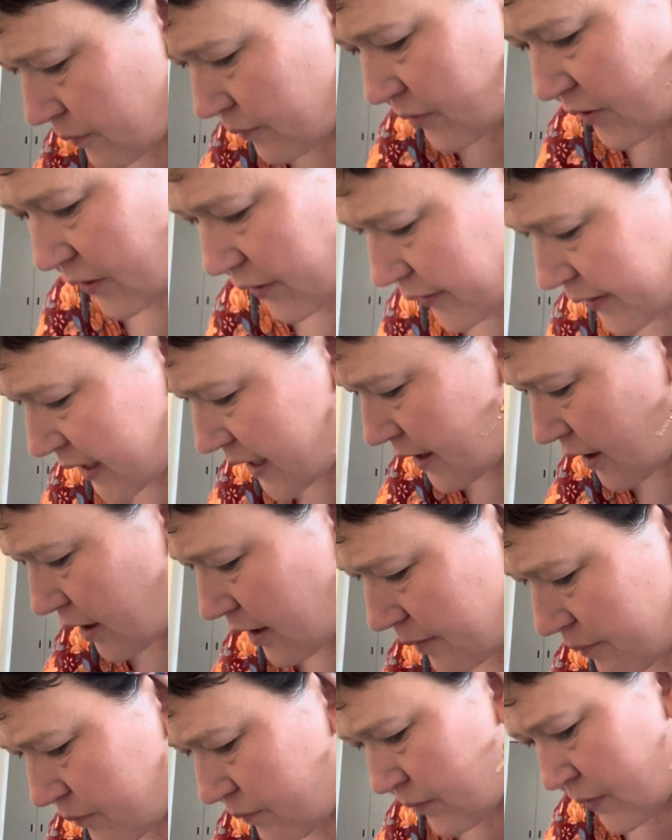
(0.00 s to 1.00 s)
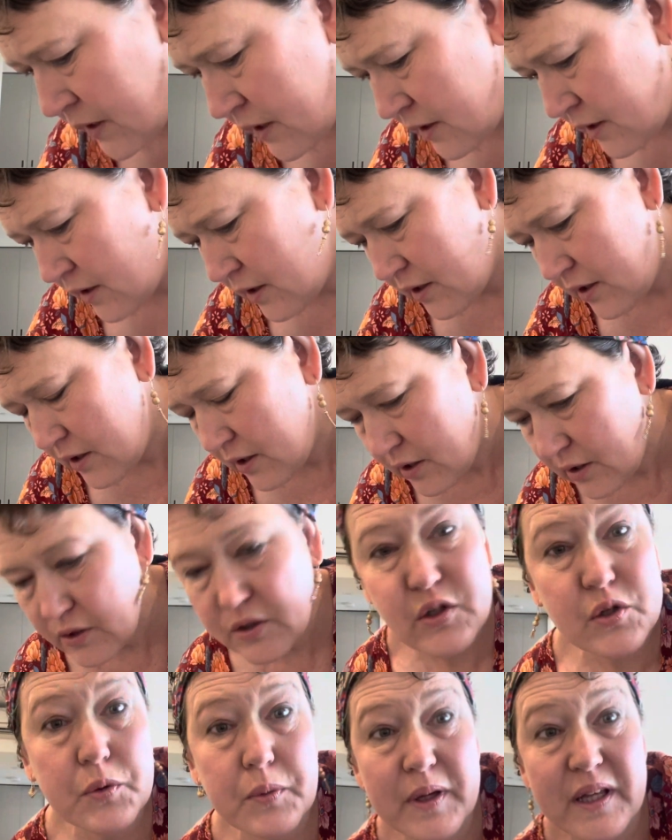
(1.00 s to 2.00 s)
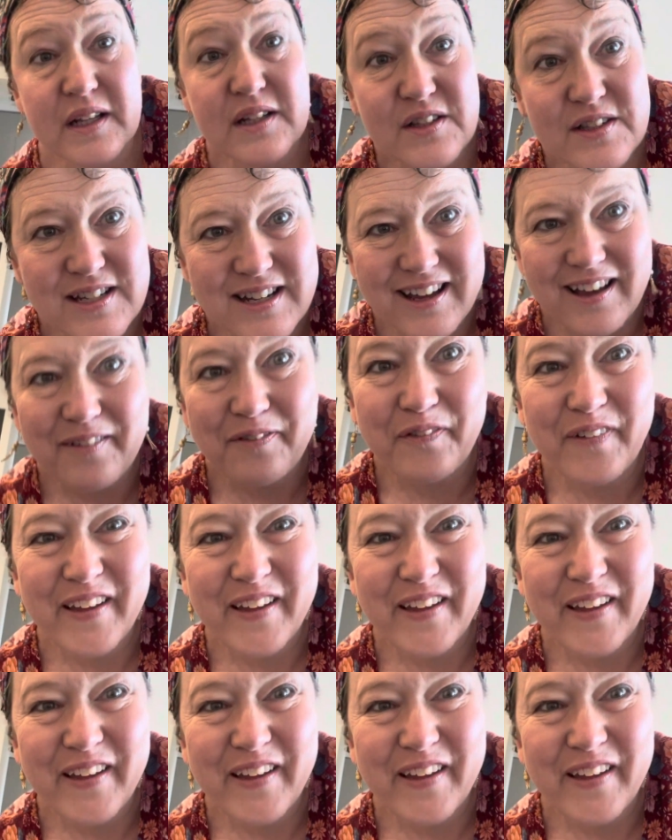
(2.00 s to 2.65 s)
Sorry, I'm doing stuff.